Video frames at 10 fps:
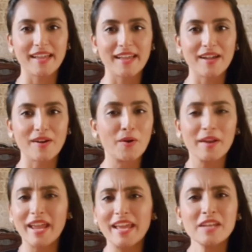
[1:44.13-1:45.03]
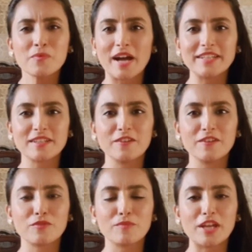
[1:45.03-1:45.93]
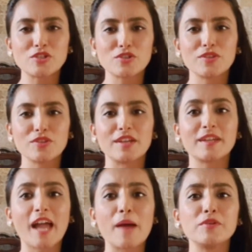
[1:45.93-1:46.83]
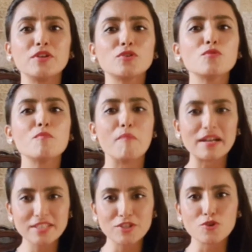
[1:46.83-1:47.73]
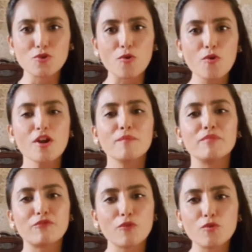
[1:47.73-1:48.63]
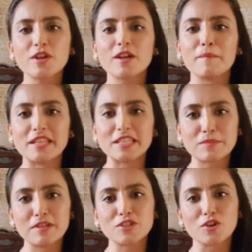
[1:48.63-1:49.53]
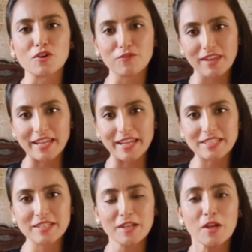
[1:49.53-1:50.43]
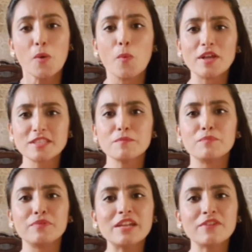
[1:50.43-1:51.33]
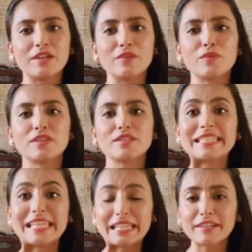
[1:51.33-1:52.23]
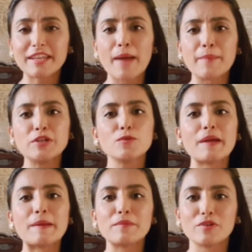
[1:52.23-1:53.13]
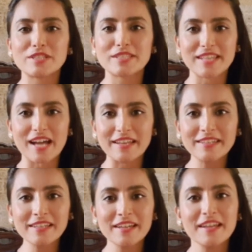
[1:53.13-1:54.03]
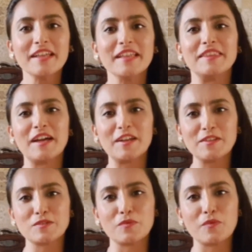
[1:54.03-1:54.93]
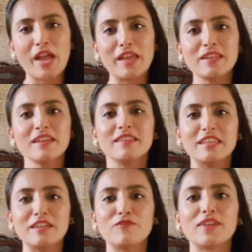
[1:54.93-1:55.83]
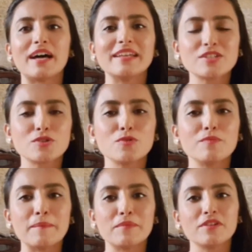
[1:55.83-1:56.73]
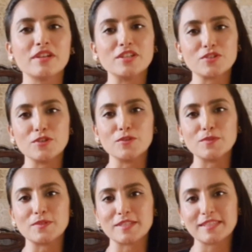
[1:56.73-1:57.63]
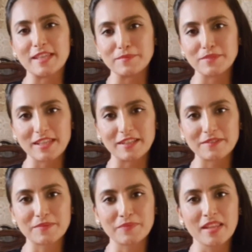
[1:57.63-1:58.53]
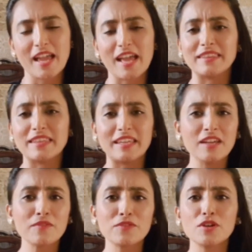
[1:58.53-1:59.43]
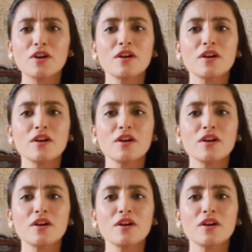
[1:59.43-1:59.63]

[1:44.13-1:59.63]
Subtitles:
or any vital information that a cabin crew must know before the commencement of flight. Once the briefing with the senior cabin crew member is done, that is when the flight crew member introduces themselves and they give the